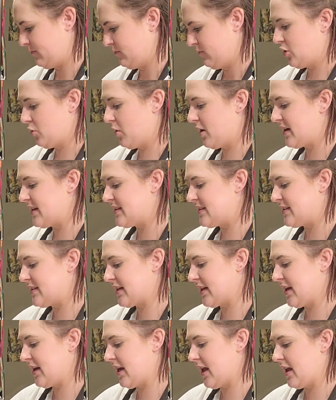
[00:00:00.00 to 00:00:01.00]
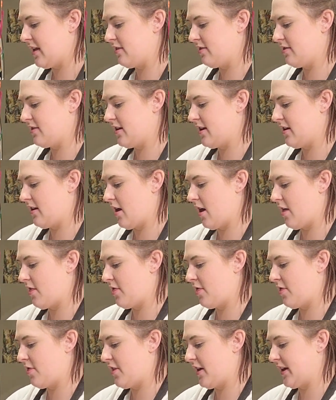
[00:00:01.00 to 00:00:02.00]
You wanna stick it in the
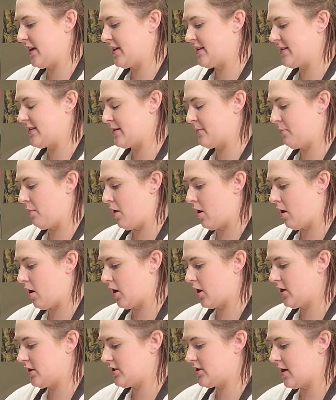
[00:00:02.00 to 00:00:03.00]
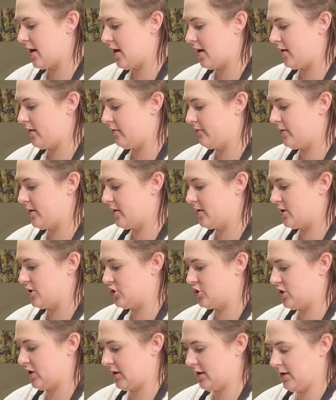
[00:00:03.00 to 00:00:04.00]
thickest part of the
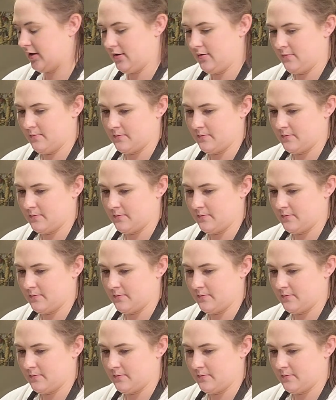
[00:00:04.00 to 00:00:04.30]
chicken.